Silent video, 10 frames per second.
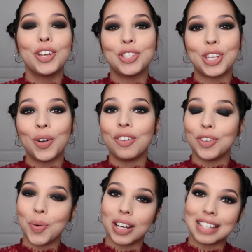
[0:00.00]
So if
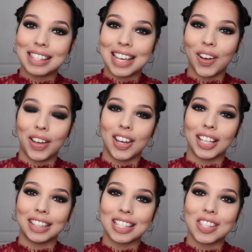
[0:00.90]
you want to see how I
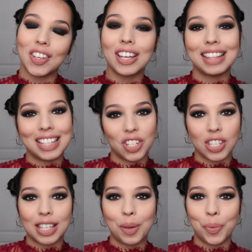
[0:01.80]
got this look, then
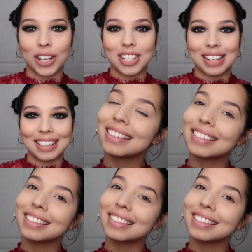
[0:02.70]
just keep watching.